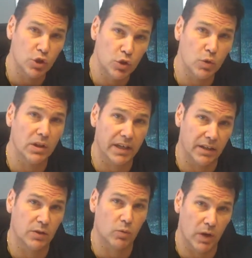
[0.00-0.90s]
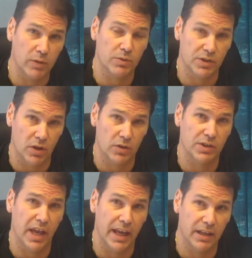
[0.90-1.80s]
you'll get the right
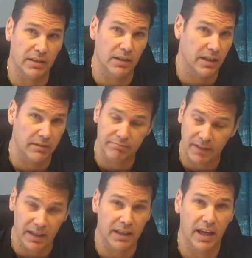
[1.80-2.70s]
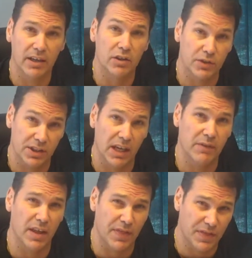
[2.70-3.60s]
results, and again, it'll save
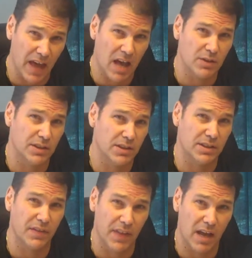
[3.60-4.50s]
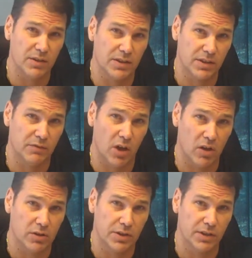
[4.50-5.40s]
you thousands and thousands of
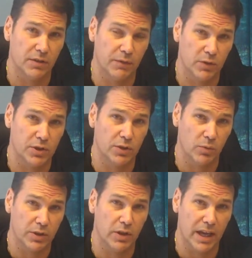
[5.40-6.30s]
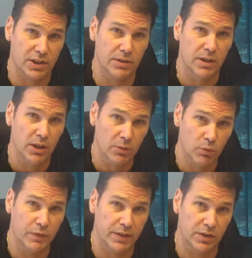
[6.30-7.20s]
dollars in the future when you actually
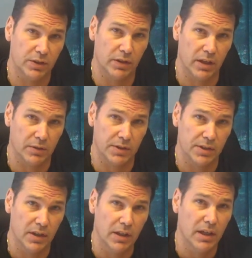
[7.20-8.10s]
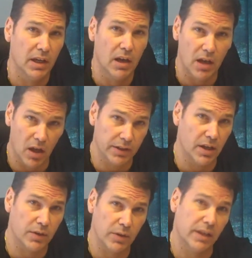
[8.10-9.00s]
move into your house. On the
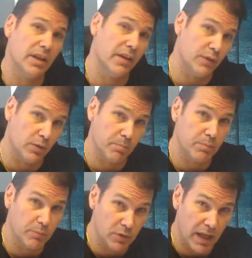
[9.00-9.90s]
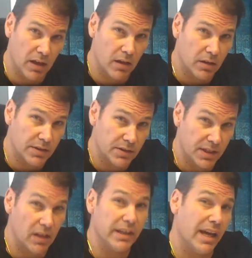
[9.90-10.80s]
other end, if you're
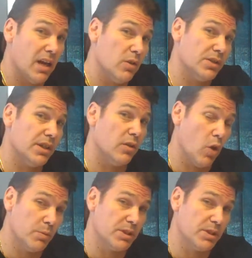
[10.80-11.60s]
selling a house and a home